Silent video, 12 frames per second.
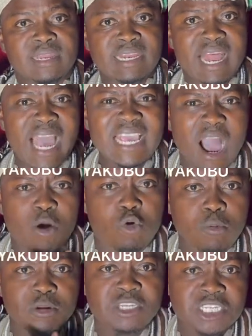
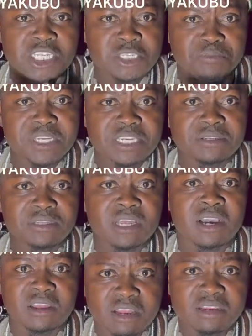Yakubu, this is me,
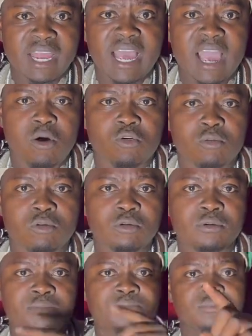the great Yakubu.
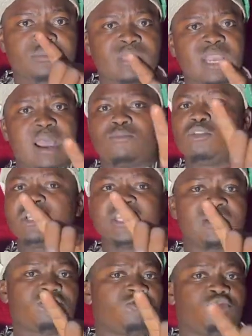I'm not
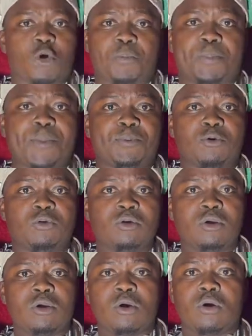here to joke people.
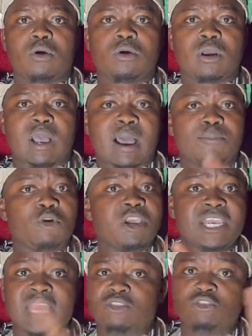I'm not
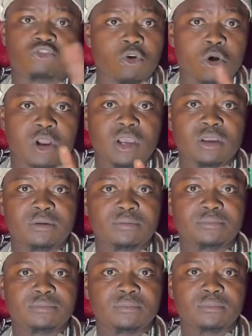here to joke.
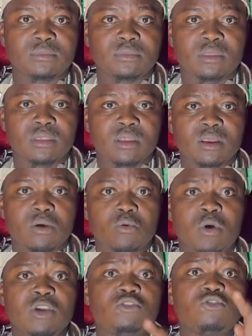
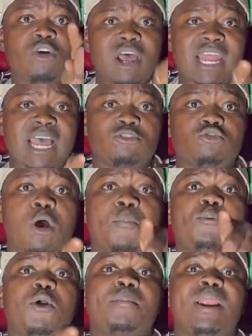When you know that
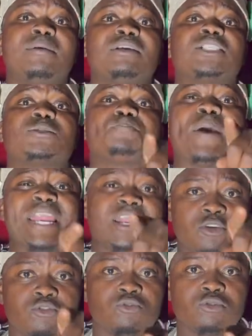your problem is
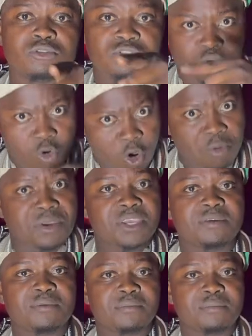paining you, call me.